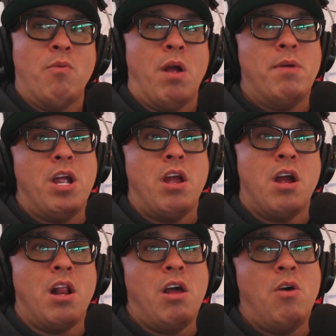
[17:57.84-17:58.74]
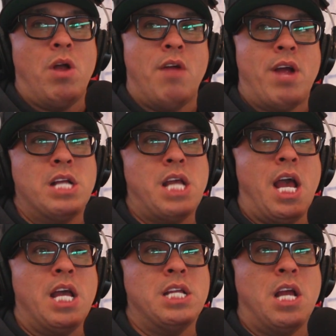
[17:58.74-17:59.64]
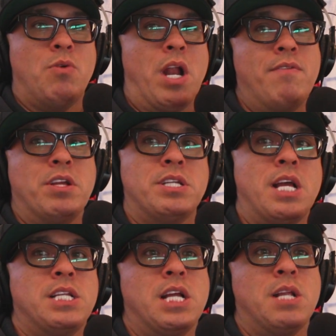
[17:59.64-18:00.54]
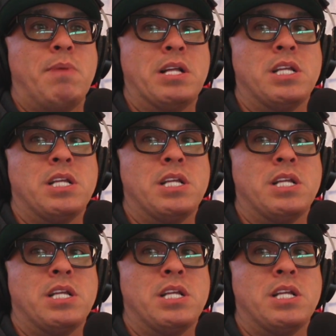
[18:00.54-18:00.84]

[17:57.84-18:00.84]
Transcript: I'm rubber, you're glue, whatever I say, whatever you say,